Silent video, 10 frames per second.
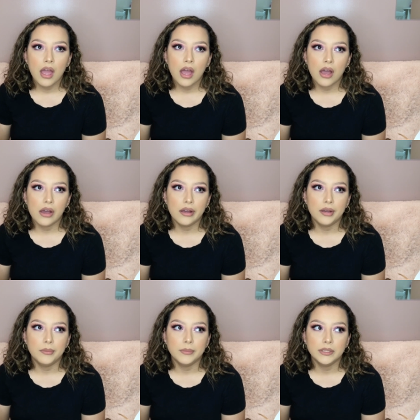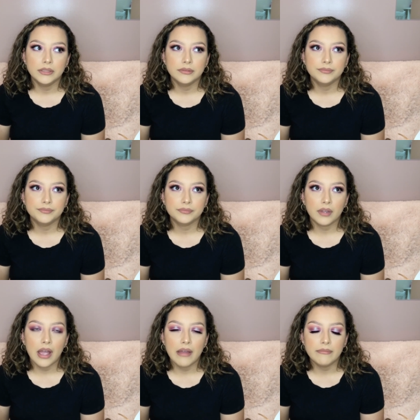Um,
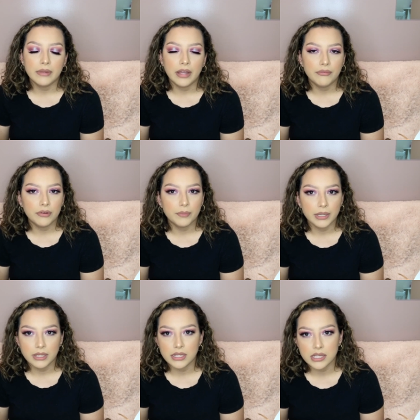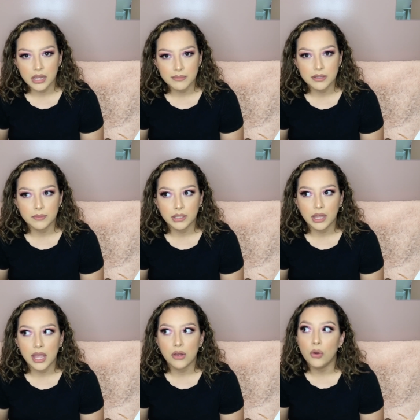I've never been the type to be
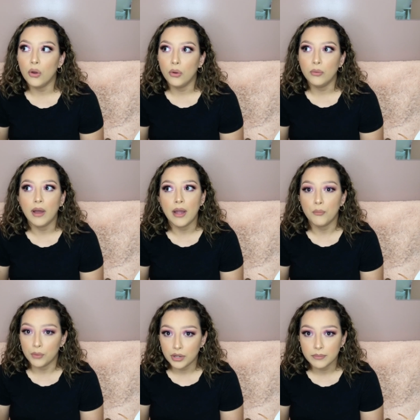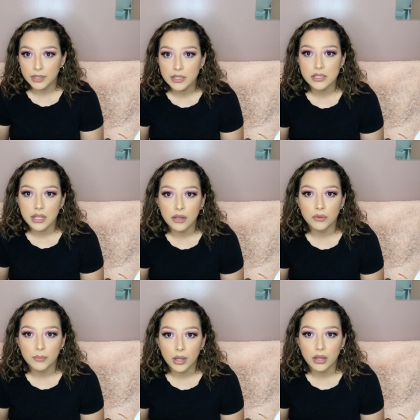like, oh, I want to be a
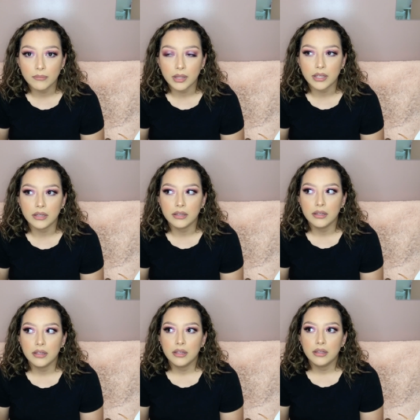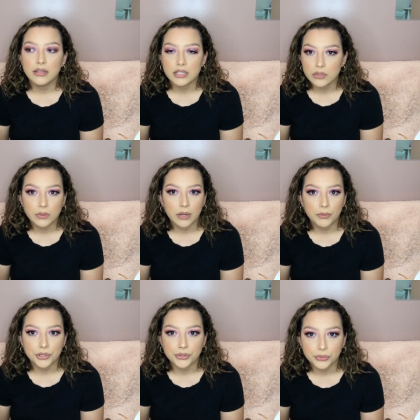stay-at-home mom. Like, this is what I
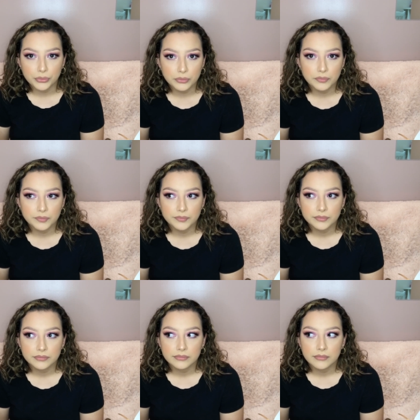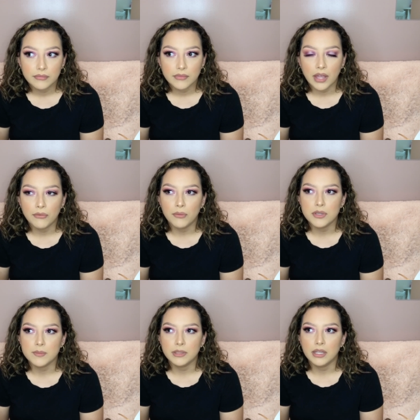want to do. I've
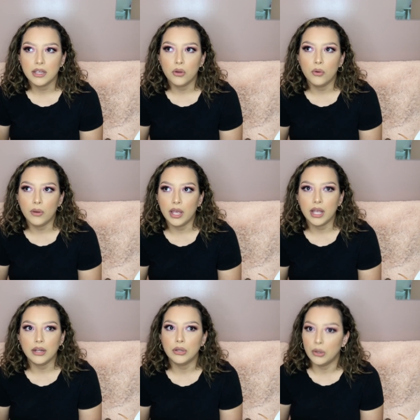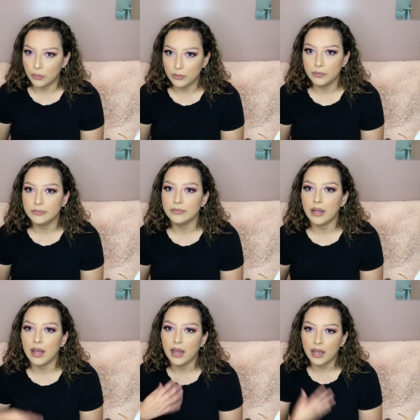always been like, oh, like no,
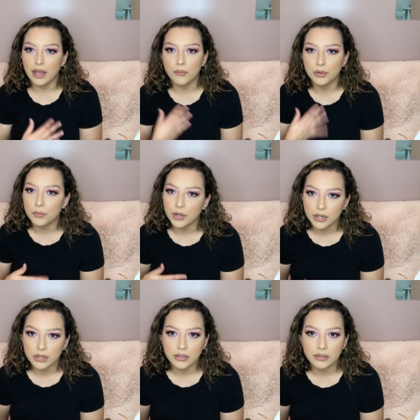I want to work.